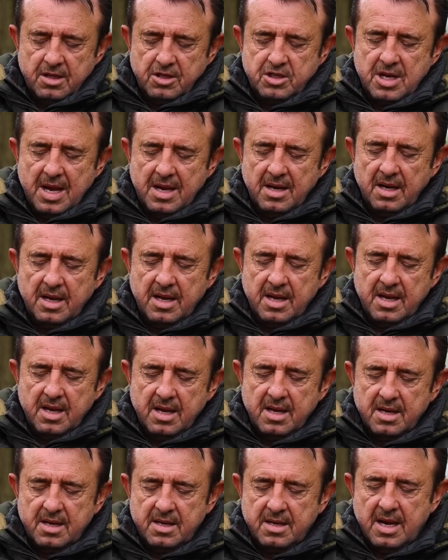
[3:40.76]
and gently
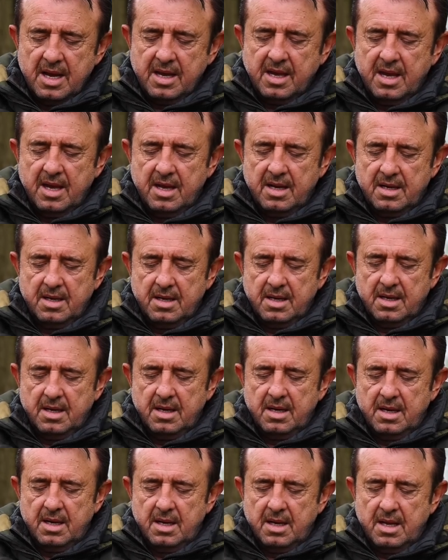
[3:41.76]
nick it
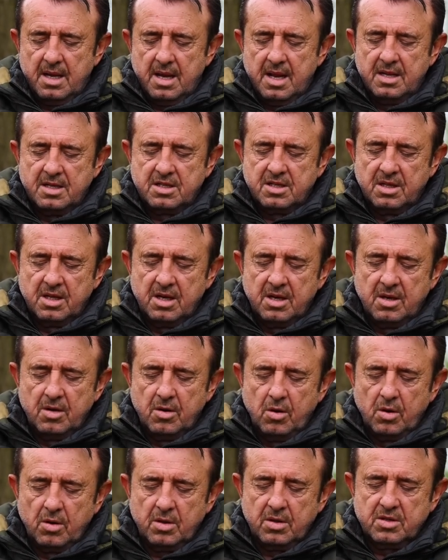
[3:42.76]
into the
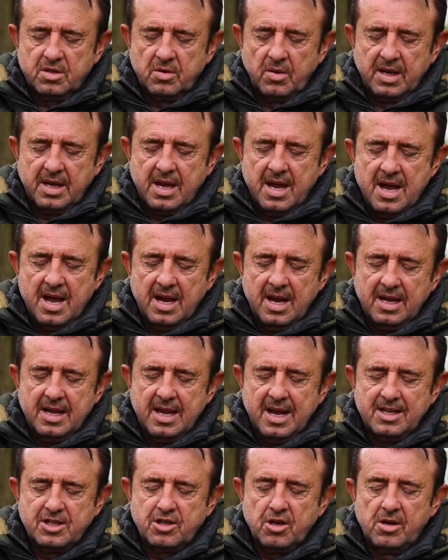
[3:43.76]
hook so it can't
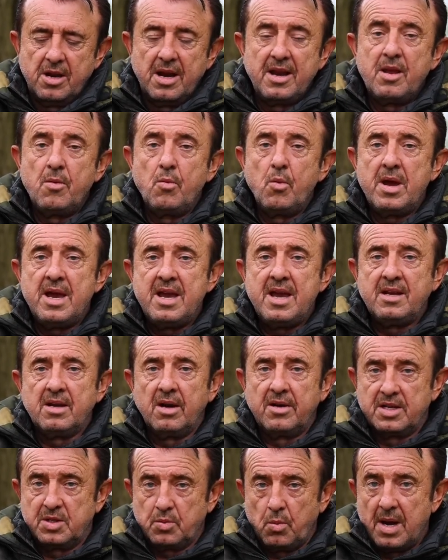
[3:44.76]
catch on any
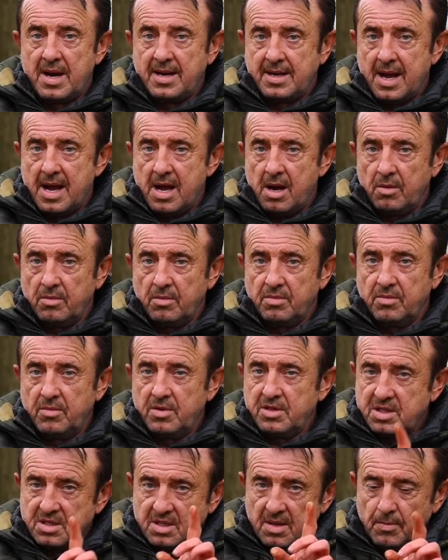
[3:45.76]
weed on its way down,
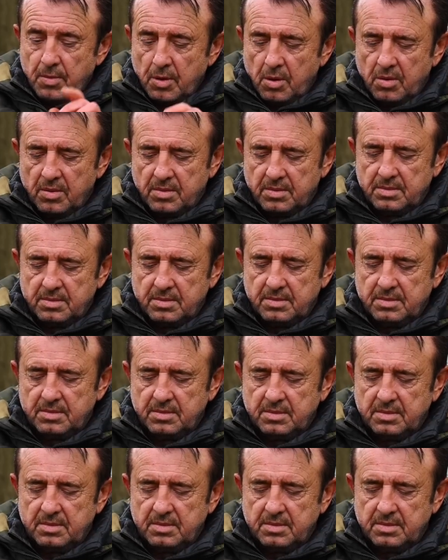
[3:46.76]
which is important,